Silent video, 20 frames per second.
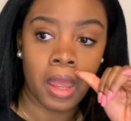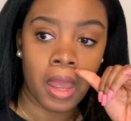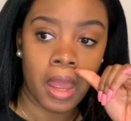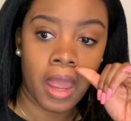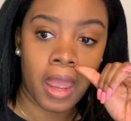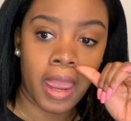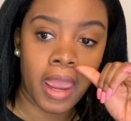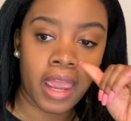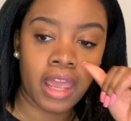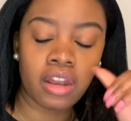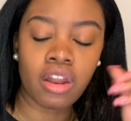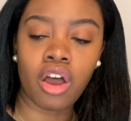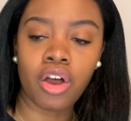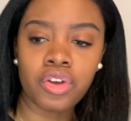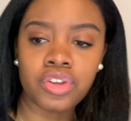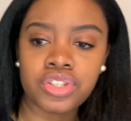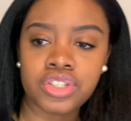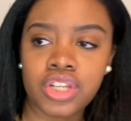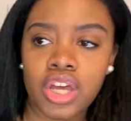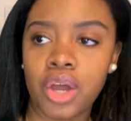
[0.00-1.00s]
And
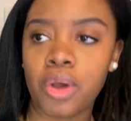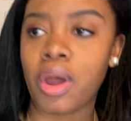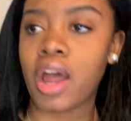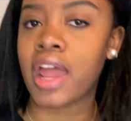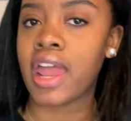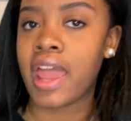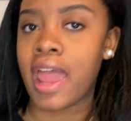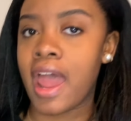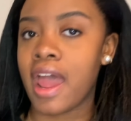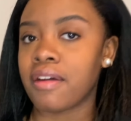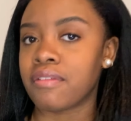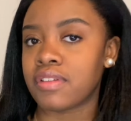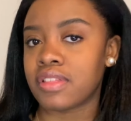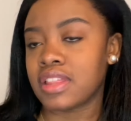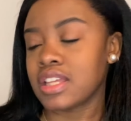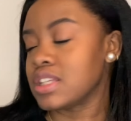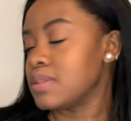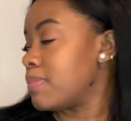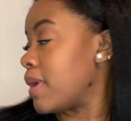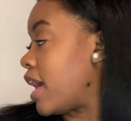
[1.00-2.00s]
also I have
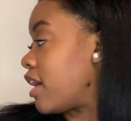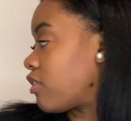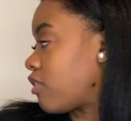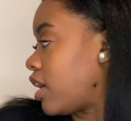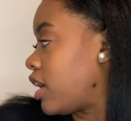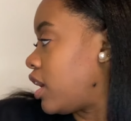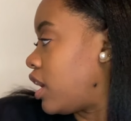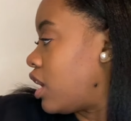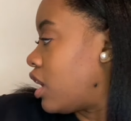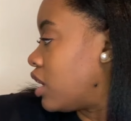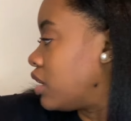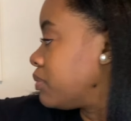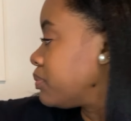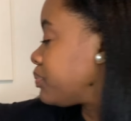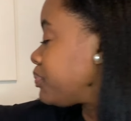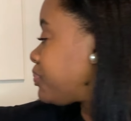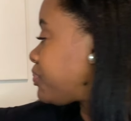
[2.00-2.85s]
this bag right here.